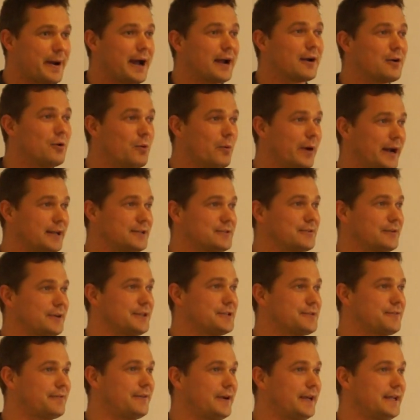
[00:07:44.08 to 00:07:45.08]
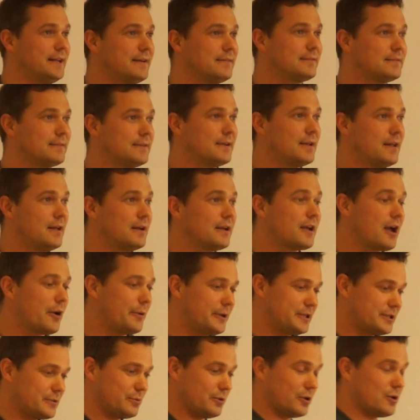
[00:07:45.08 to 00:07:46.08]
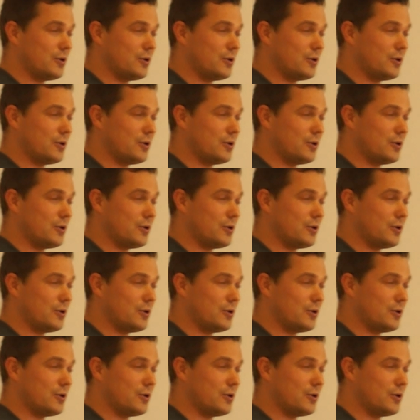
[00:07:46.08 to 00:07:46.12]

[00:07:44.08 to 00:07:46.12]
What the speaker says: ankle weights on his feet, go into a